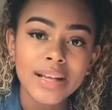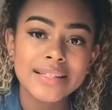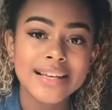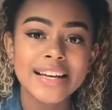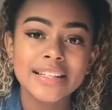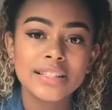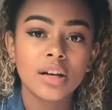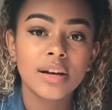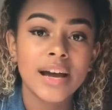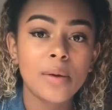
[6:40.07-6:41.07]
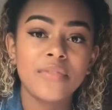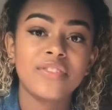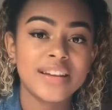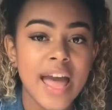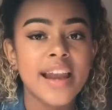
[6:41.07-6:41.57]
scan is like. However,
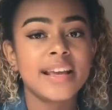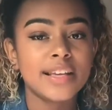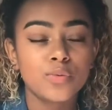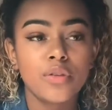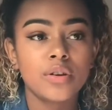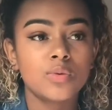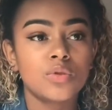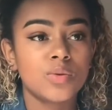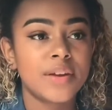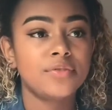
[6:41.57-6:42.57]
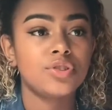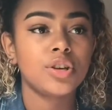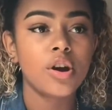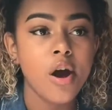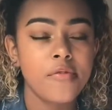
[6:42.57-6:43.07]
again, it is one of those ones we have to drink
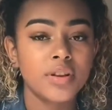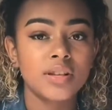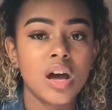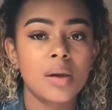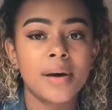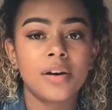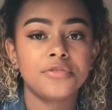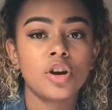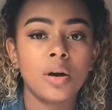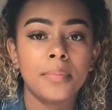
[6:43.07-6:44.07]
it over a certain amount of time,